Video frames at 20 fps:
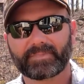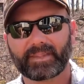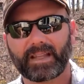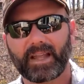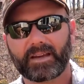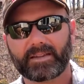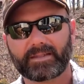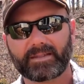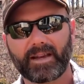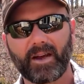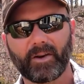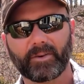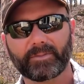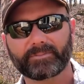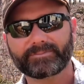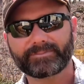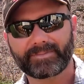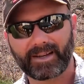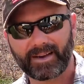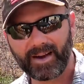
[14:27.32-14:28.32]
let us know.
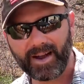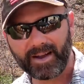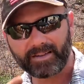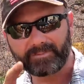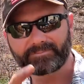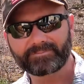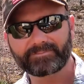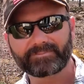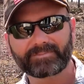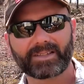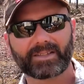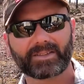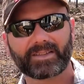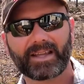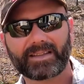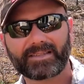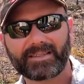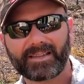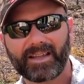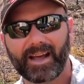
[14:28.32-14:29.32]
All right? So
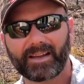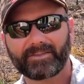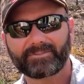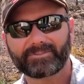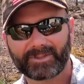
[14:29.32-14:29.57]
thanks a lot.